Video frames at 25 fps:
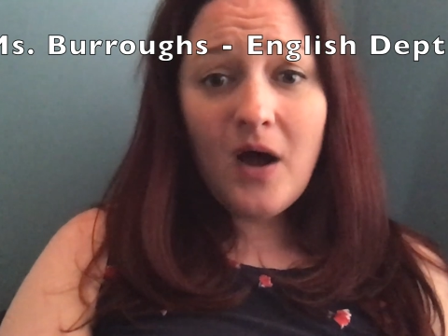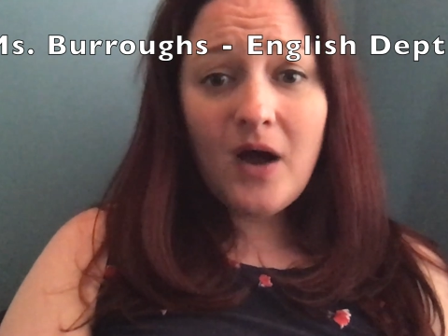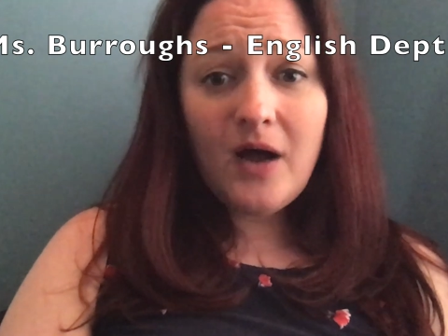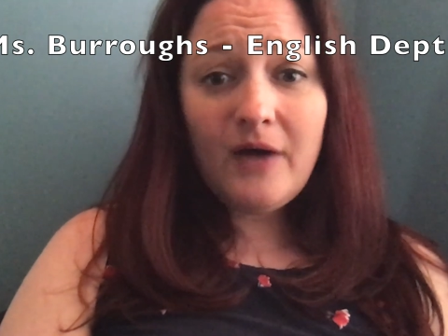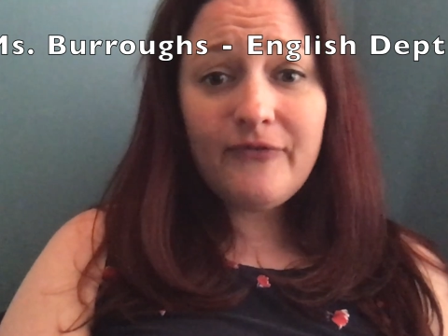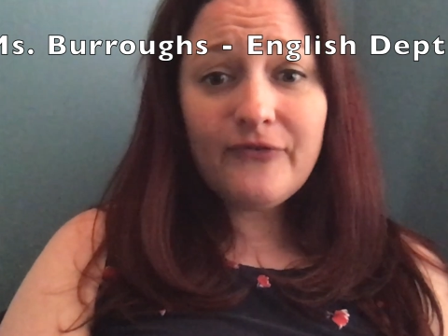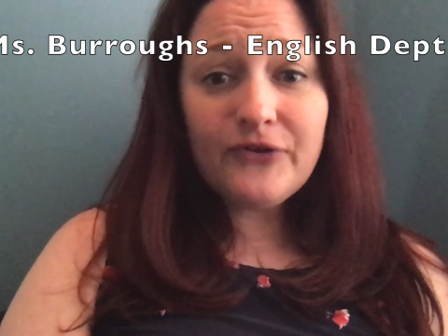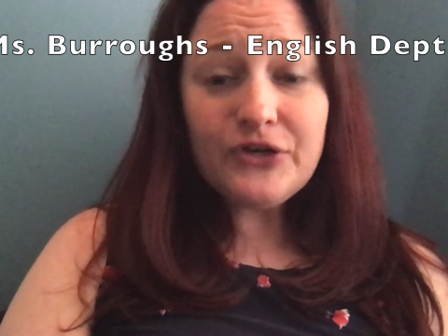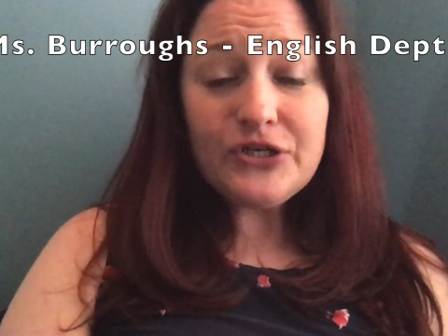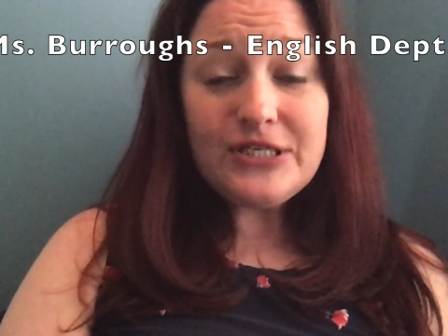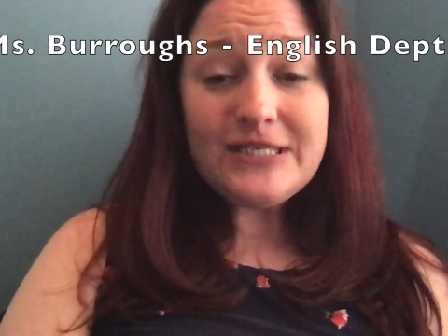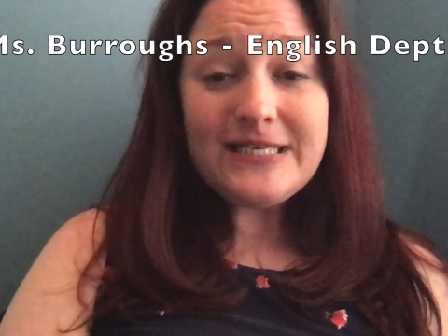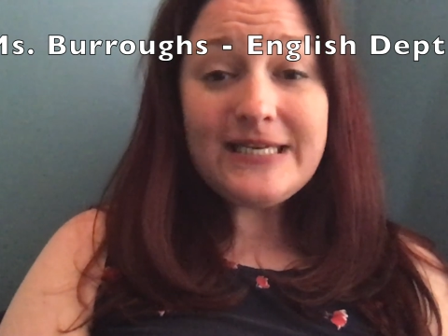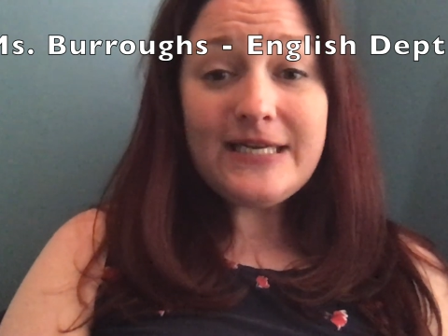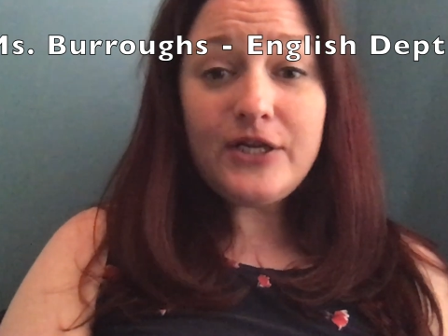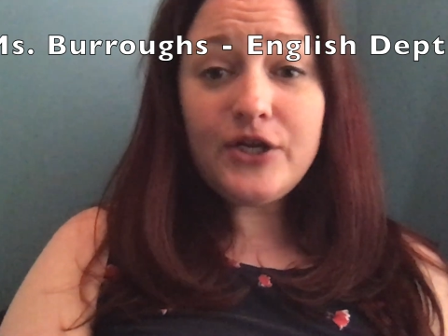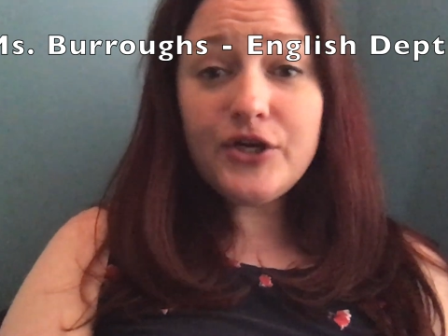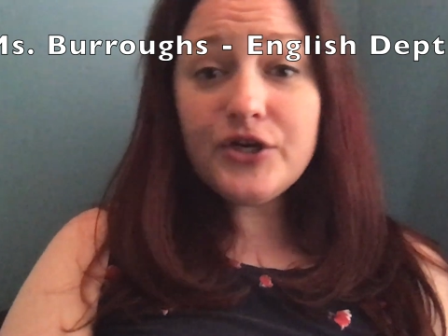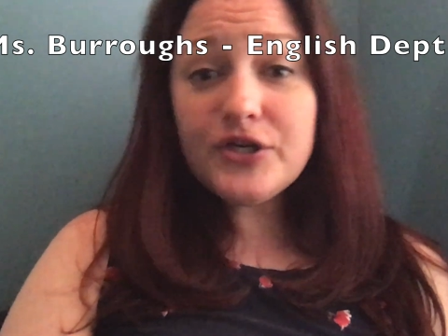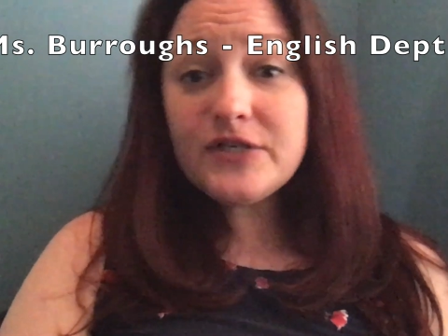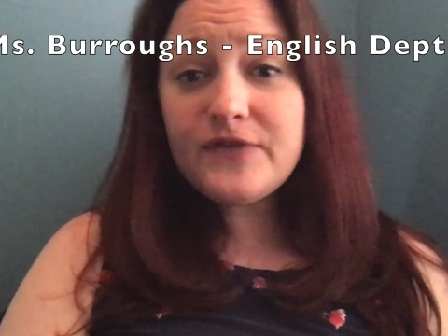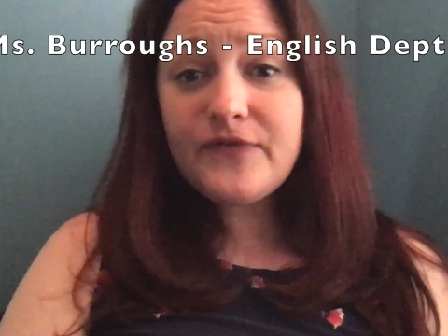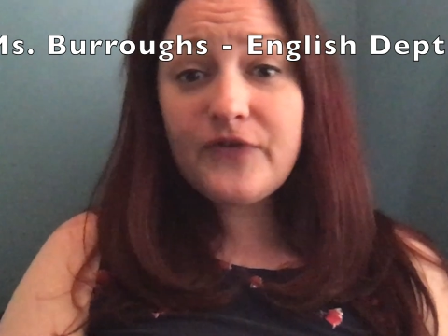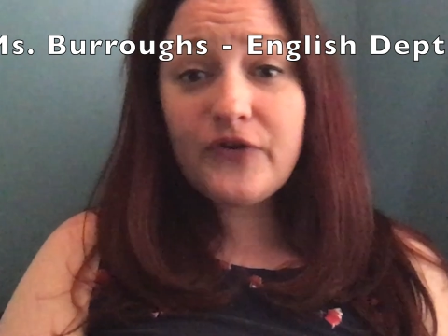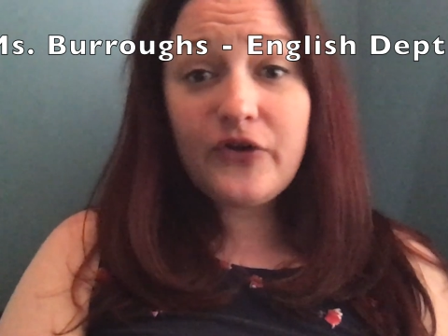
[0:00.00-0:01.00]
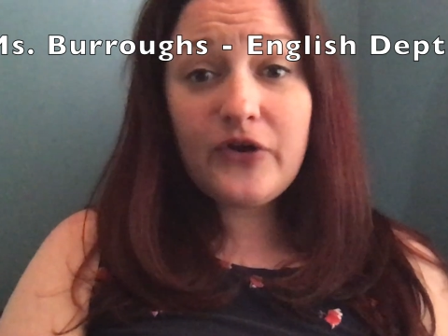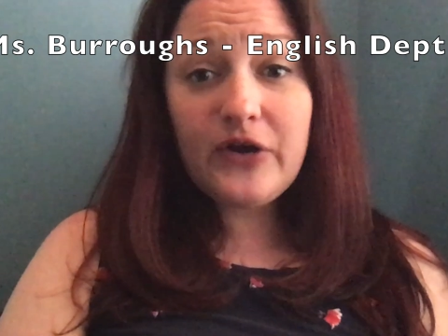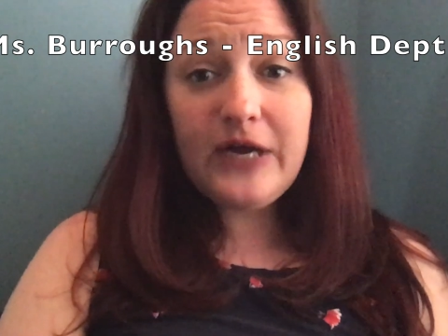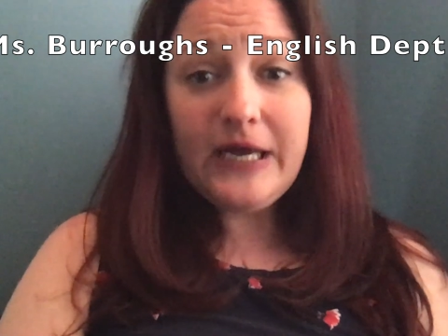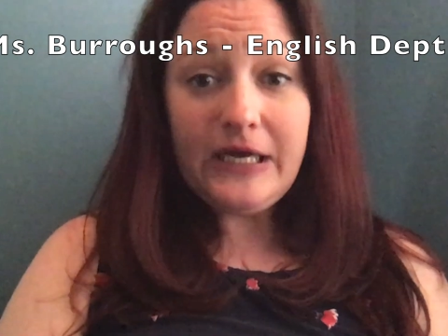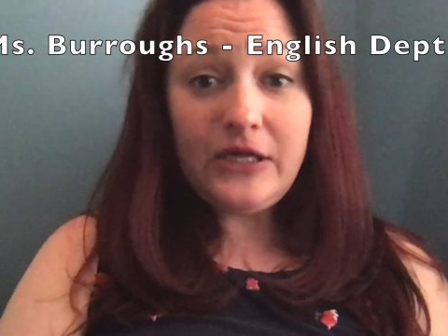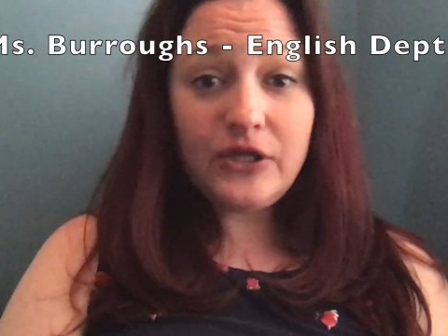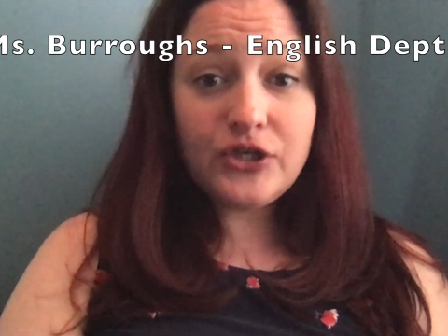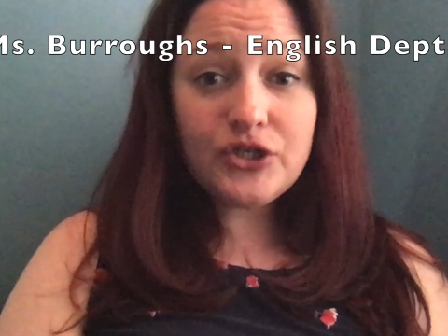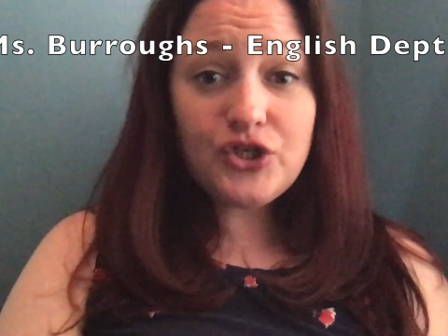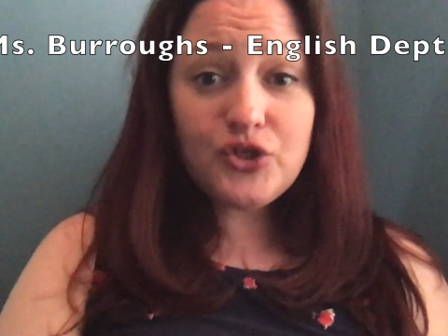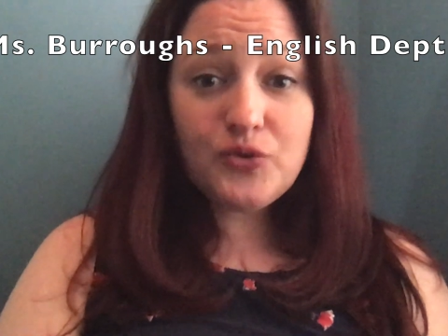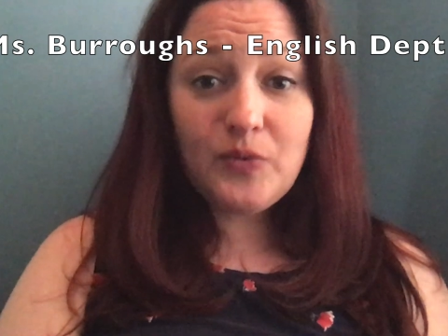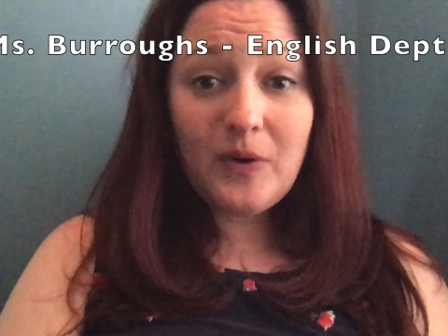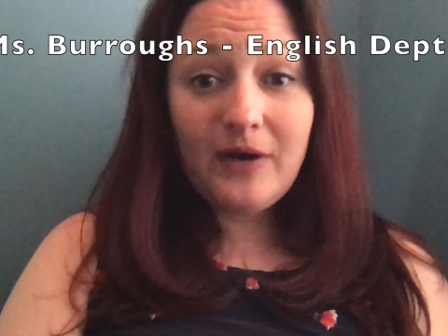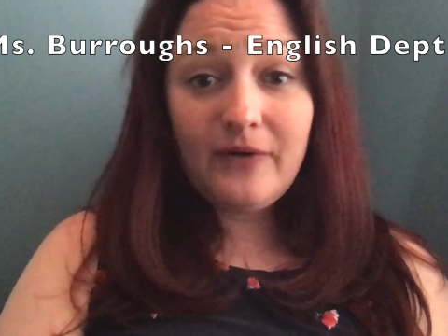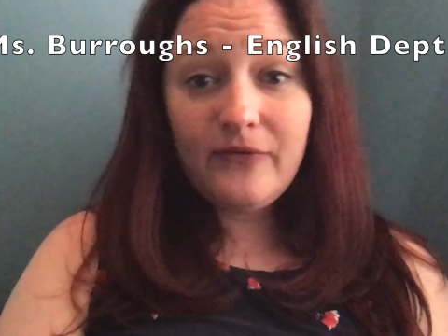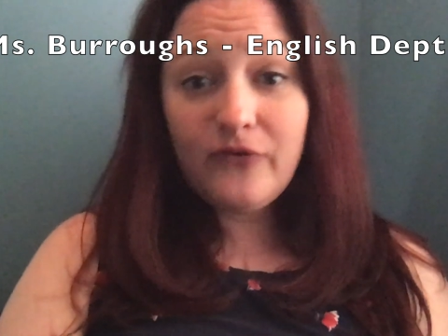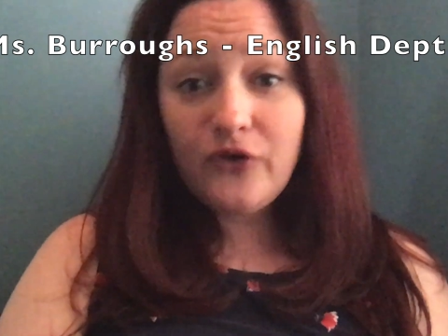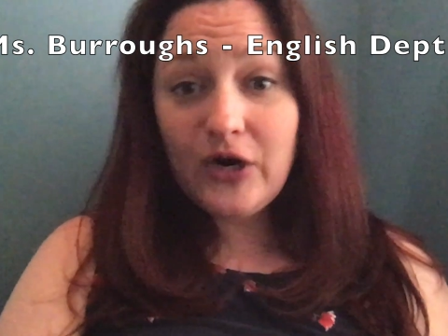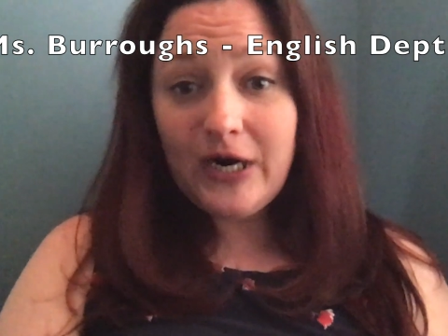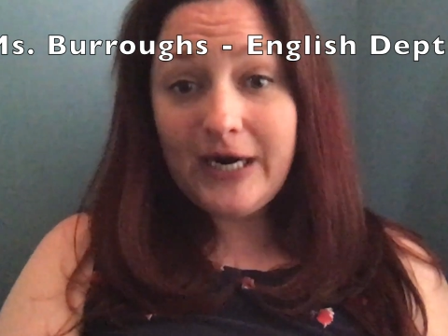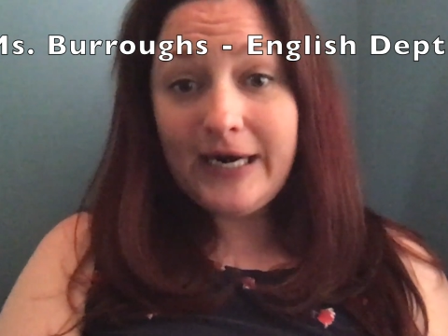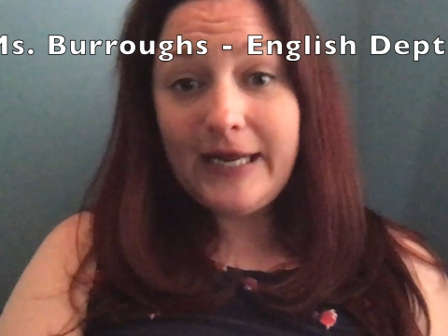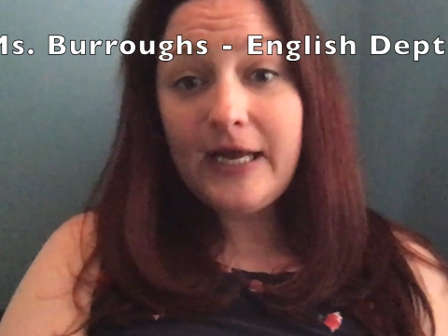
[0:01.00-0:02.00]
for seniors for their English 12
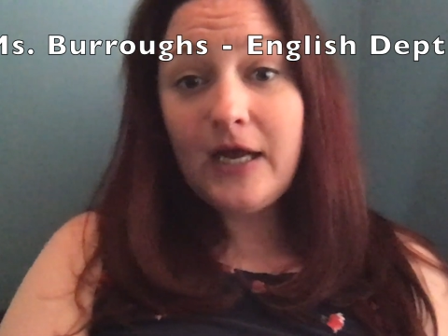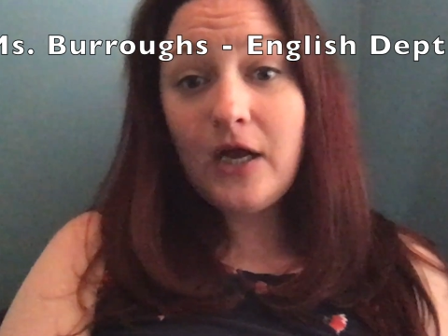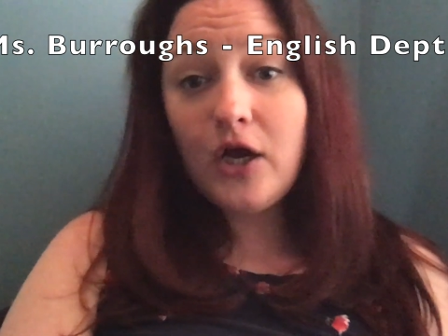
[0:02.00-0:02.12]
credit